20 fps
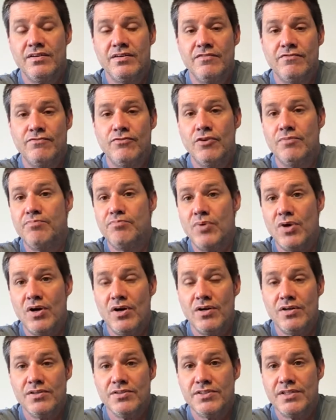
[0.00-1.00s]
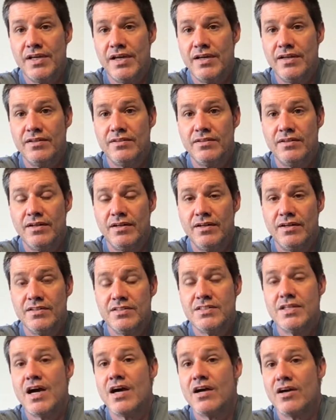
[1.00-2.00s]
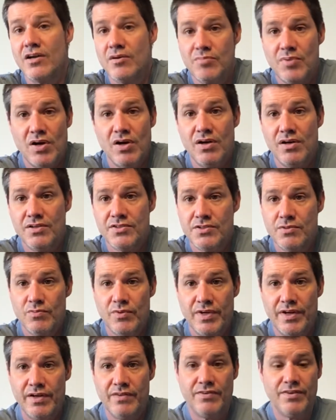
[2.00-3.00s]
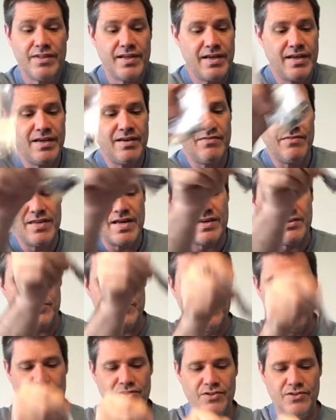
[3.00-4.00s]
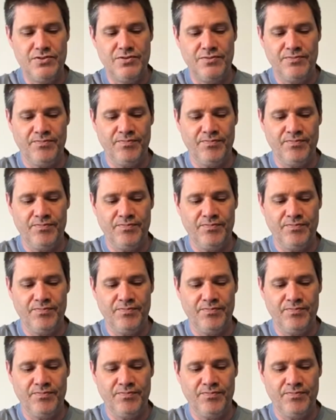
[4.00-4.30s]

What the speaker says: footballs and soccer balls and whatever. They give that to you.